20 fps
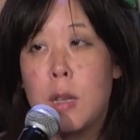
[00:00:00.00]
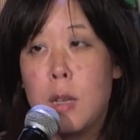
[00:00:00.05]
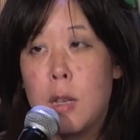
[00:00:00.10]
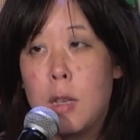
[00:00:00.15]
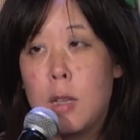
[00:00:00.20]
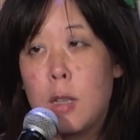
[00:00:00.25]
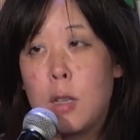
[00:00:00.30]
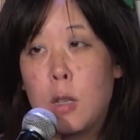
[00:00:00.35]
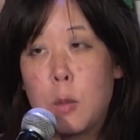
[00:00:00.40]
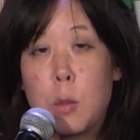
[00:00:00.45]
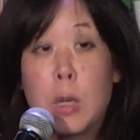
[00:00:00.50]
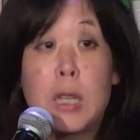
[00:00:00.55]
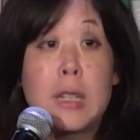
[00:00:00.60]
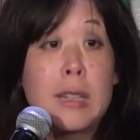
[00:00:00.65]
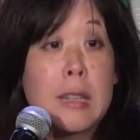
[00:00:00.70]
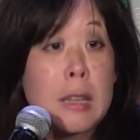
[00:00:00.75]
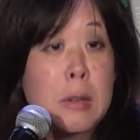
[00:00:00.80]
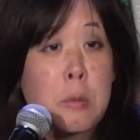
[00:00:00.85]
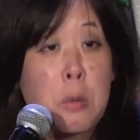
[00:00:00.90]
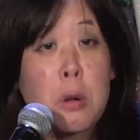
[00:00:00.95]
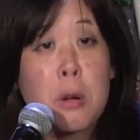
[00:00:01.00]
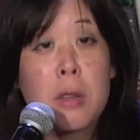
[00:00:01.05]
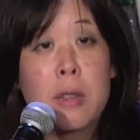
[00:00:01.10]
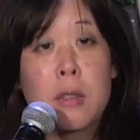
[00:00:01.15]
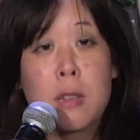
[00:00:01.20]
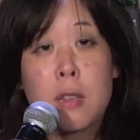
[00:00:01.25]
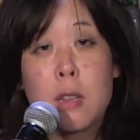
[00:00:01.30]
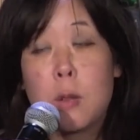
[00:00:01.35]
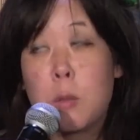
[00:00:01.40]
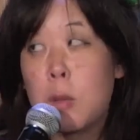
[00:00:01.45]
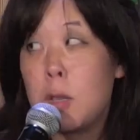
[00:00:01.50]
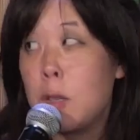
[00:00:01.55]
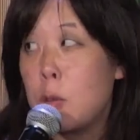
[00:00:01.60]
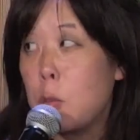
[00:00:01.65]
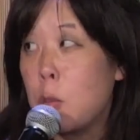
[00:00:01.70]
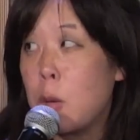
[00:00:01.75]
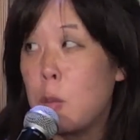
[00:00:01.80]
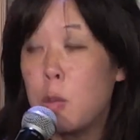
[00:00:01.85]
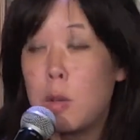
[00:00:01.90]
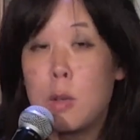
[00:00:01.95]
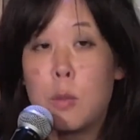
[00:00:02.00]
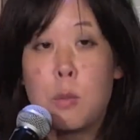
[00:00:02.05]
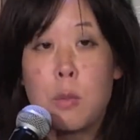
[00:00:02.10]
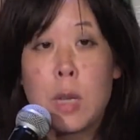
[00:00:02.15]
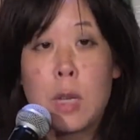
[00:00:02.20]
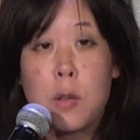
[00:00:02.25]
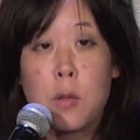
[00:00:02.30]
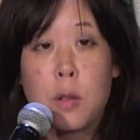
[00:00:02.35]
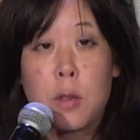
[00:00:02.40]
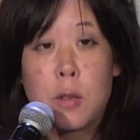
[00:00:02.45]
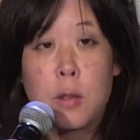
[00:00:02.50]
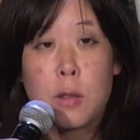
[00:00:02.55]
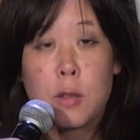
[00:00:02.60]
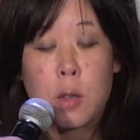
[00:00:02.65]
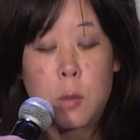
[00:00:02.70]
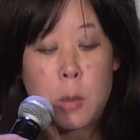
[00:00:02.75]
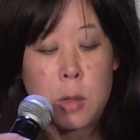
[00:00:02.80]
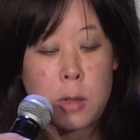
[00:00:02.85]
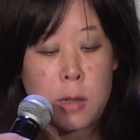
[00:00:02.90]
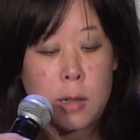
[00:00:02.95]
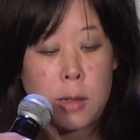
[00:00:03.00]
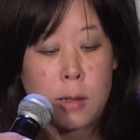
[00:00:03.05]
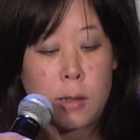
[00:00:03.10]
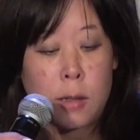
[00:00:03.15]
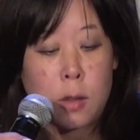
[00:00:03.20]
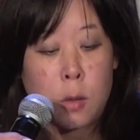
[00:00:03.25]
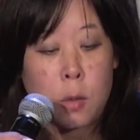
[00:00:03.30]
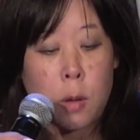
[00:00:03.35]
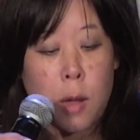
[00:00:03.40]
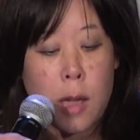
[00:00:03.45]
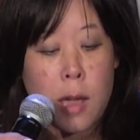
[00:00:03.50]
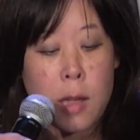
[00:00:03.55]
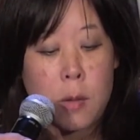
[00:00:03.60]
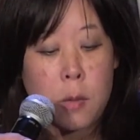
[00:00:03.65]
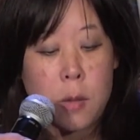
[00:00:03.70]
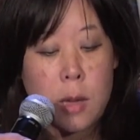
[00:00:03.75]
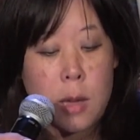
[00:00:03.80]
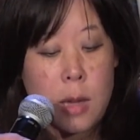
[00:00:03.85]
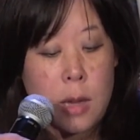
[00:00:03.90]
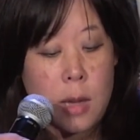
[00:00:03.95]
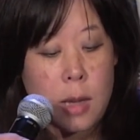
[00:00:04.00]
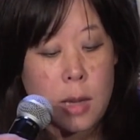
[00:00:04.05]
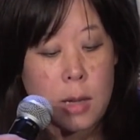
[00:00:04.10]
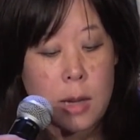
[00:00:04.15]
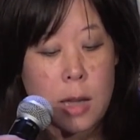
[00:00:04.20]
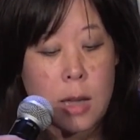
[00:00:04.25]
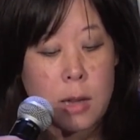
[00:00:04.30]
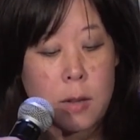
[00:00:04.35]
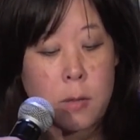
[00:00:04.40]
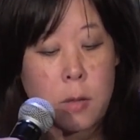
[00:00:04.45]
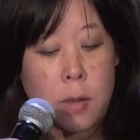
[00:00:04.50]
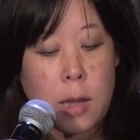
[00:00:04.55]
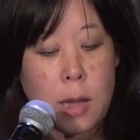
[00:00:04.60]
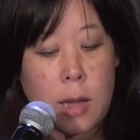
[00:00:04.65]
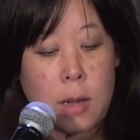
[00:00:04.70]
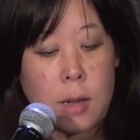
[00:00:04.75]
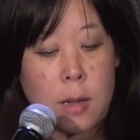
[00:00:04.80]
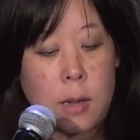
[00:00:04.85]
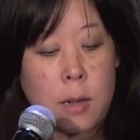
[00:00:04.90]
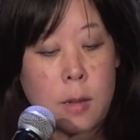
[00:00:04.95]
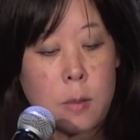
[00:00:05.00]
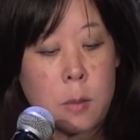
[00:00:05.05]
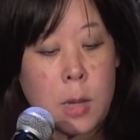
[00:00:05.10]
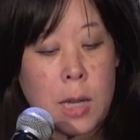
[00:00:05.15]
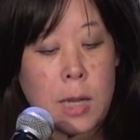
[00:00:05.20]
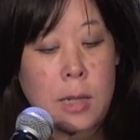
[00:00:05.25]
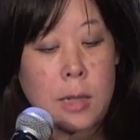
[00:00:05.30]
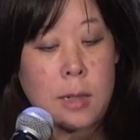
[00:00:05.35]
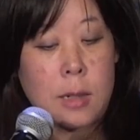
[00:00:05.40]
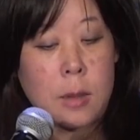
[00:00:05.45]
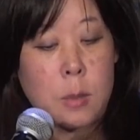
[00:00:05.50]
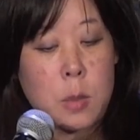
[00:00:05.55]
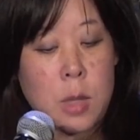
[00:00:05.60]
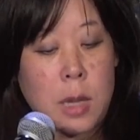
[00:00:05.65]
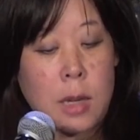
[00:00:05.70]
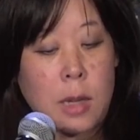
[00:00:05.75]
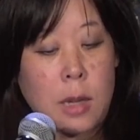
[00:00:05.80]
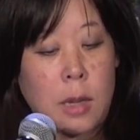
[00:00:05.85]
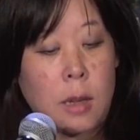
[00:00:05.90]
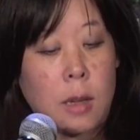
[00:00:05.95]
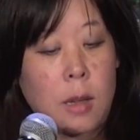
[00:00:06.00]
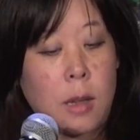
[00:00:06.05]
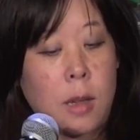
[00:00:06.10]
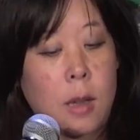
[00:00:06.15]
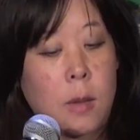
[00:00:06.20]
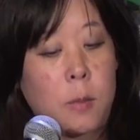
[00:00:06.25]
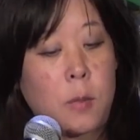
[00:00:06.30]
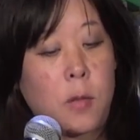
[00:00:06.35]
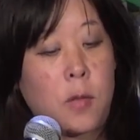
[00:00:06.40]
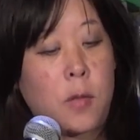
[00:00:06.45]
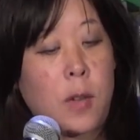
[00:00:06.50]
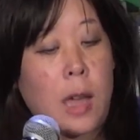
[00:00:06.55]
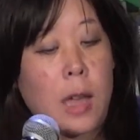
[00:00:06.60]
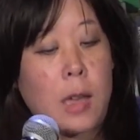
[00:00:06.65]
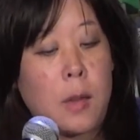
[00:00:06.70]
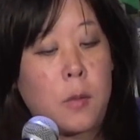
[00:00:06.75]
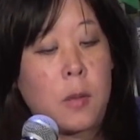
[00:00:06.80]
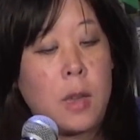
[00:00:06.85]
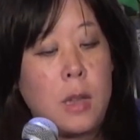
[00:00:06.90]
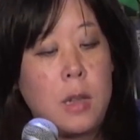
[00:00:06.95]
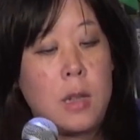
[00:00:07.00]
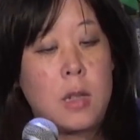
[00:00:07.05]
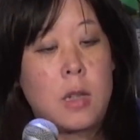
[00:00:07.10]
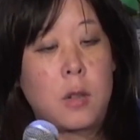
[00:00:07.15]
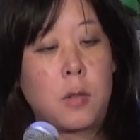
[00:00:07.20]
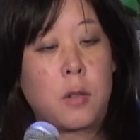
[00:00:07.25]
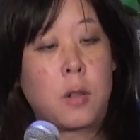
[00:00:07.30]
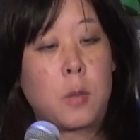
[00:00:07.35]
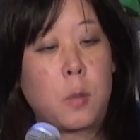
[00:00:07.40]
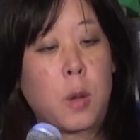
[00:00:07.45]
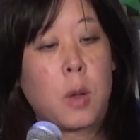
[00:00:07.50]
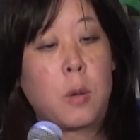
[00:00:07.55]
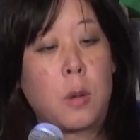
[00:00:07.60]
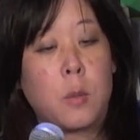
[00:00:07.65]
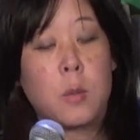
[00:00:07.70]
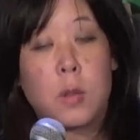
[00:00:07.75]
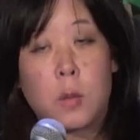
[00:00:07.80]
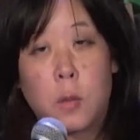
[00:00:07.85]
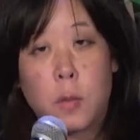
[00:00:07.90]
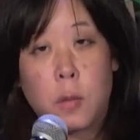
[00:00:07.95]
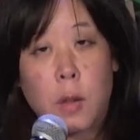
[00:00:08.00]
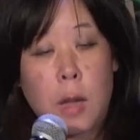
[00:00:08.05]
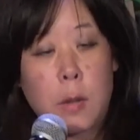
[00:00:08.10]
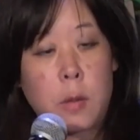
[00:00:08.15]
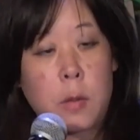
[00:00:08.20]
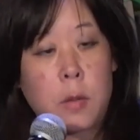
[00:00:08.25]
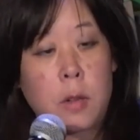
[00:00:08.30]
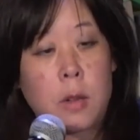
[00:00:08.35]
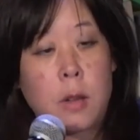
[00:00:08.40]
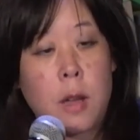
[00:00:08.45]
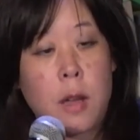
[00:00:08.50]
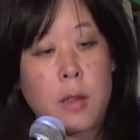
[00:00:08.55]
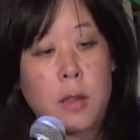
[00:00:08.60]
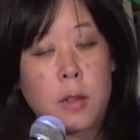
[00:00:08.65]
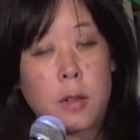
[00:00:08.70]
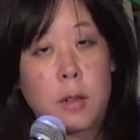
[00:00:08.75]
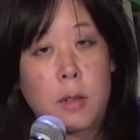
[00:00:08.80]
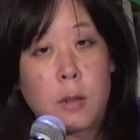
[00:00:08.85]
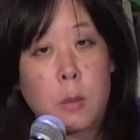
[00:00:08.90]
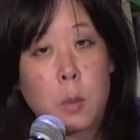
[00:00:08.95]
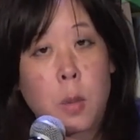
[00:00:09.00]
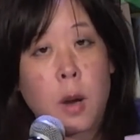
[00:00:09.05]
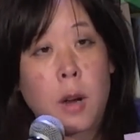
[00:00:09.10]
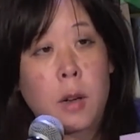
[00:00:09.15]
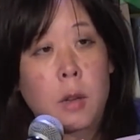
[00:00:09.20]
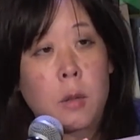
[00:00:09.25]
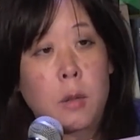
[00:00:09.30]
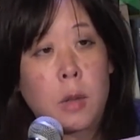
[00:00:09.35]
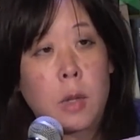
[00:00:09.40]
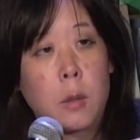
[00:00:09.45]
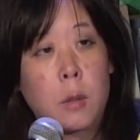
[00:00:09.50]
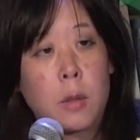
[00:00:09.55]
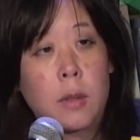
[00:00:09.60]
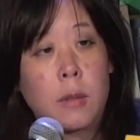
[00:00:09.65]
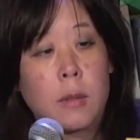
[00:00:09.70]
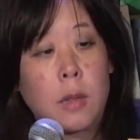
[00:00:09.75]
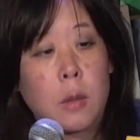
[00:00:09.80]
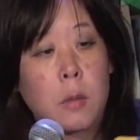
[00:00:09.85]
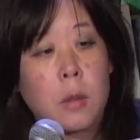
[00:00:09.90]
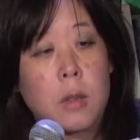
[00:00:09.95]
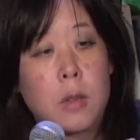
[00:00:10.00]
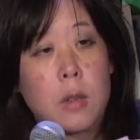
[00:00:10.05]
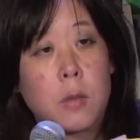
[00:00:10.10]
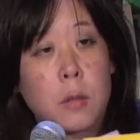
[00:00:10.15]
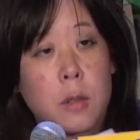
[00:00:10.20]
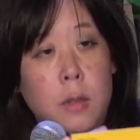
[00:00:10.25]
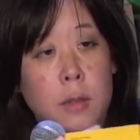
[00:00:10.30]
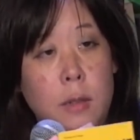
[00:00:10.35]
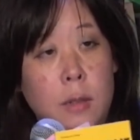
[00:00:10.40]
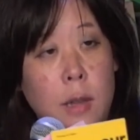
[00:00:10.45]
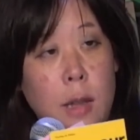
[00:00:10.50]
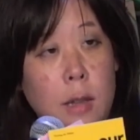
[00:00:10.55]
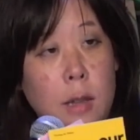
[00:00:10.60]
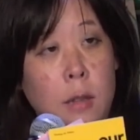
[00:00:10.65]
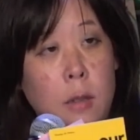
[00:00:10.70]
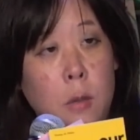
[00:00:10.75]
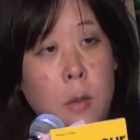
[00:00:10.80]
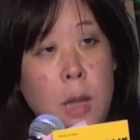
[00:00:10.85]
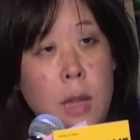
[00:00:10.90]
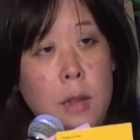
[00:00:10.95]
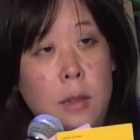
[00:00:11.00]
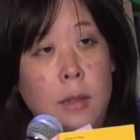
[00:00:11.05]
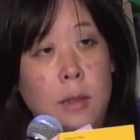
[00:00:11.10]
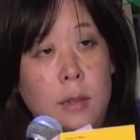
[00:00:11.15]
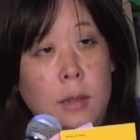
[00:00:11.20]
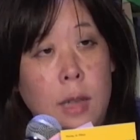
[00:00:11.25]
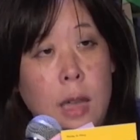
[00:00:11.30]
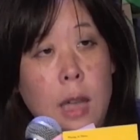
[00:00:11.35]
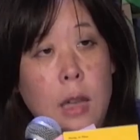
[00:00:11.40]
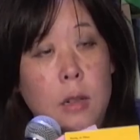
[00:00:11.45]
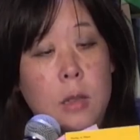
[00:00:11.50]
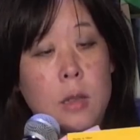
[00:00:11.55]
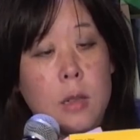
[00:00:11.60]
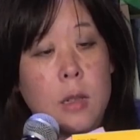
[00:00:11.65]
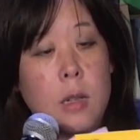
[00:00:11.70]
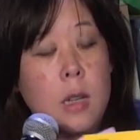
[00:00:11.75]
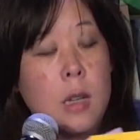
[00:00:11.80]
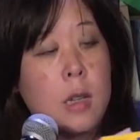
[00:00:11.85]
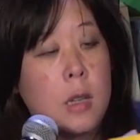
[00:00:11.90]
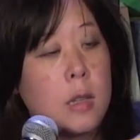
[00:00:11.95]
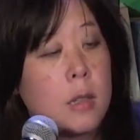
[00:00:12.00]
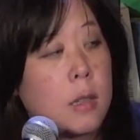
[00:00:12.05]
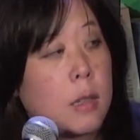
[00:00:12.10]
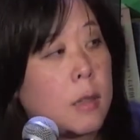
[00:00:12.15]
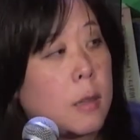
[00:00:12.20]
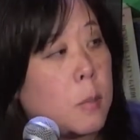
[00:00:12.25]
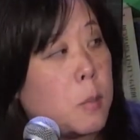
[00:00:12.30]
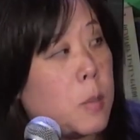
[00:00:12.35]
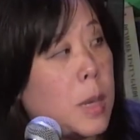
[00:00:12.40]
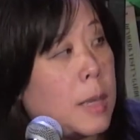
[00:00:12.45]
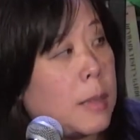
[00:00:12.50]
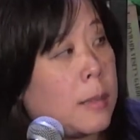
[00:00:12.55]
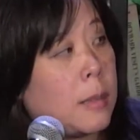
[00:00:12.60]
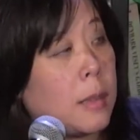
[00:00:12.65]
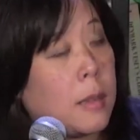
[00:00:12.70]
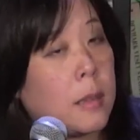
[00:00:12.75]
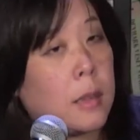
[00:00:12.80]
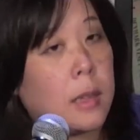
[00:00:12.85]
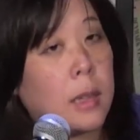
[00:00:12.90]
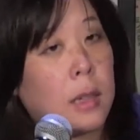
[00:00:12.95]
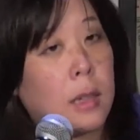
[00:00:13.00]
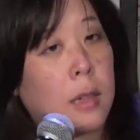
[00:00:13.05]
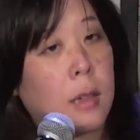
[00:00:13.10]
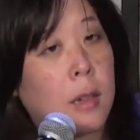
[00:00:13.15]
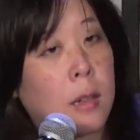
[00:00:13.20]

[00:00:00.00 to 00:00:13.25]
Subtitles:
human and more than human, and what would it mean for those communities to thrive. And out of that, I ended up taking 5 different poems from 5 different authors and partnering with 7 different sites around Seattle Seattle to basically